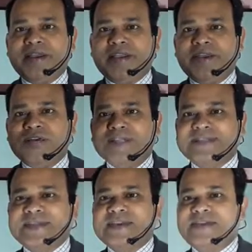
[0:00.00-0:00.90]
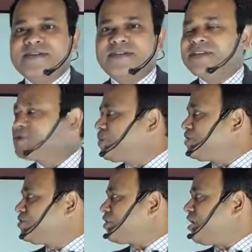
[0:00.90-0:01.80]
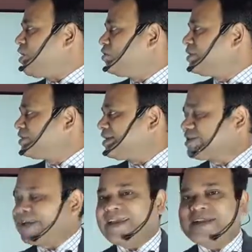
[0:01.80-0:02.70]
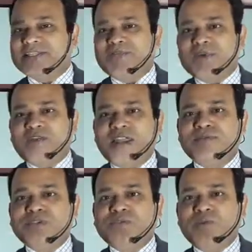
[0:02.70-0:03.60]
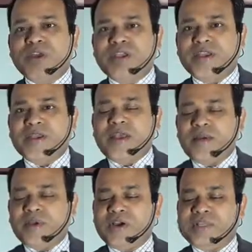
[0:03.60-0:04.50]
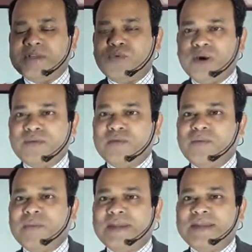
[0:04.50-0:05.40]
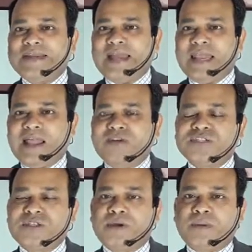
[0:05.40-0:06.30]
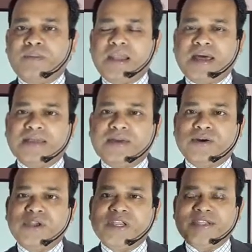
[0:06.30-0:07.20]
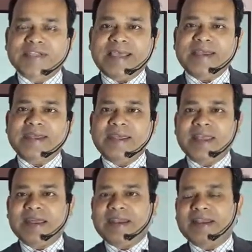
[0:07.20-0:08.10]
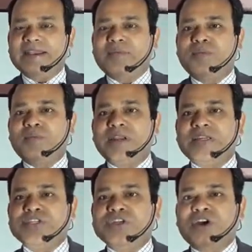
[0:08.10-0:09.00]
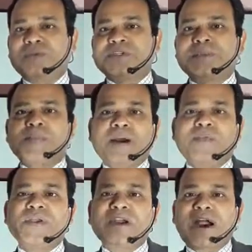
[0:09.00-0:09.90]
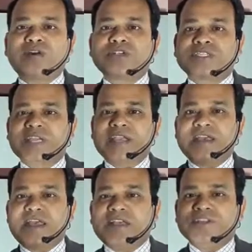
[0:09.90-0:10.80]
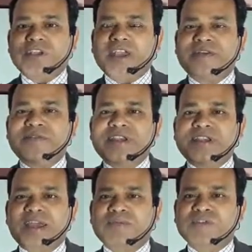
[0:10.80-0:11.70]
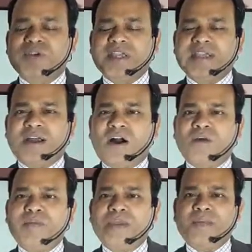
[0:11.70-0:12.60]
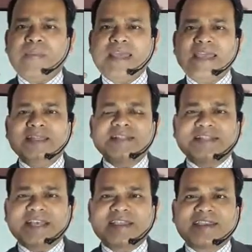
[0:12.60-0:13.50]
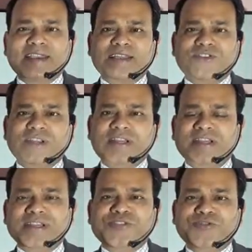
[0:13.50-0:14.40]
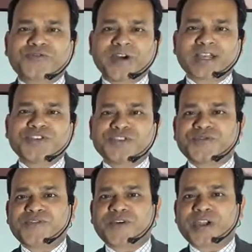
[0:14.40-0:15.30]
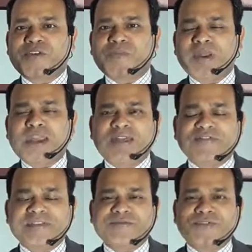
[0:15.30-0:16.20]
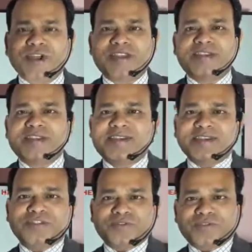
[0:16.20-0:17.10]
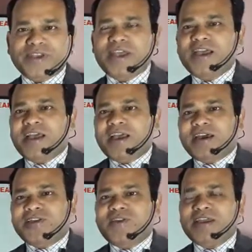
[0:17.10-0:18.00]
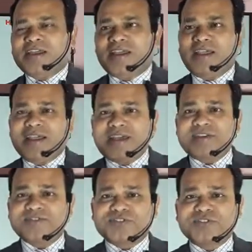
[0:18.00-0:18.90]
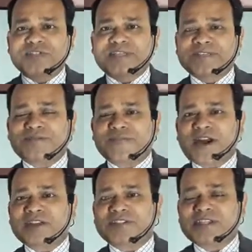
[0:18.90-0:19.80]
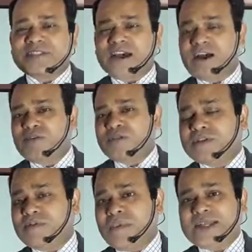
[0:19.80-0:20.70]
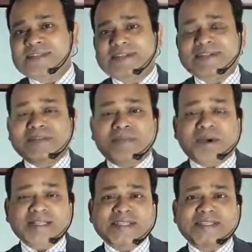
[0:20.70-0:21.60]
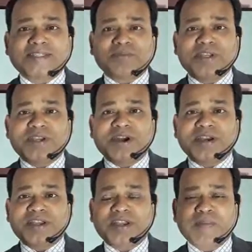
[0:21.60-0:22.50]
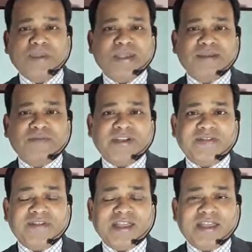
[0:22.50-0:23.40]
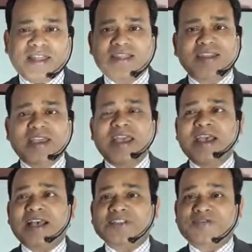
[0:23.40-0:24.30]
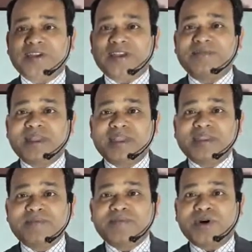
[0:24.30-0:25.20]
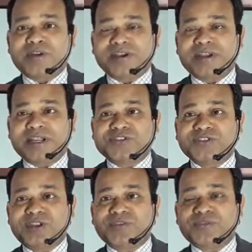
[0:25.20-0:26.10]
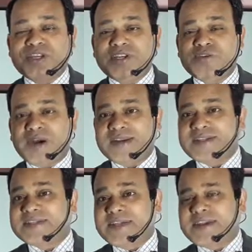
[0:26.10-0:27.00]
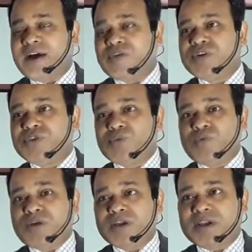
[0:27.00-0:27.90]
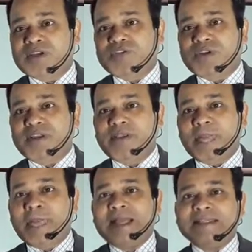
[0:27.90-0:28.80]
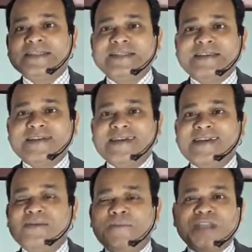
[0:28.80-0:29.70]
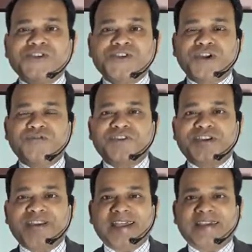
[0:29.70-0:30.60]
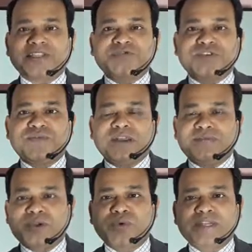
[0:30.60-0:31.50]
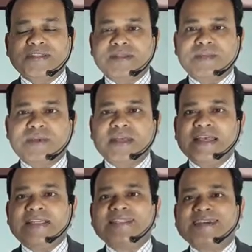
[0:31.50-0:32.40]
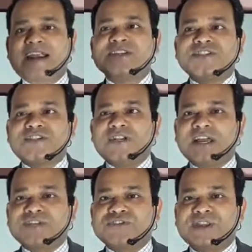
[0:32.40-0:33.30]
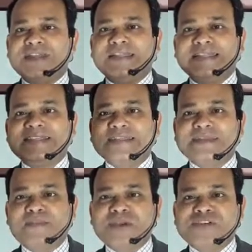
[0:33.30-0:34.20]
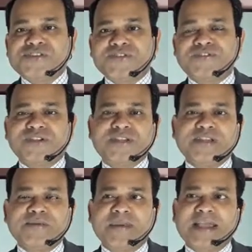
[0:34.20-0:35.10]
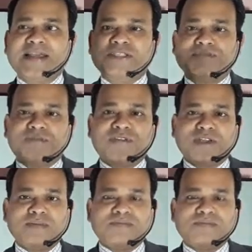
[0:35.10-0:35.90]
you can see here in this picture how this tricuspid valve is working, because in one movement it allows the blood go inside, and another movement it stops and pumping outside. So every time, how many billion cycle actually it needs to function for a human life, so for 80 years of life. So this functions, how muscles of the heart, keeping it very healthy is very important actually, and we need to understand how it works actually. This is a real picture of a tricuspid valve during some surgery actually, and this is a picture for the bicuspid valve.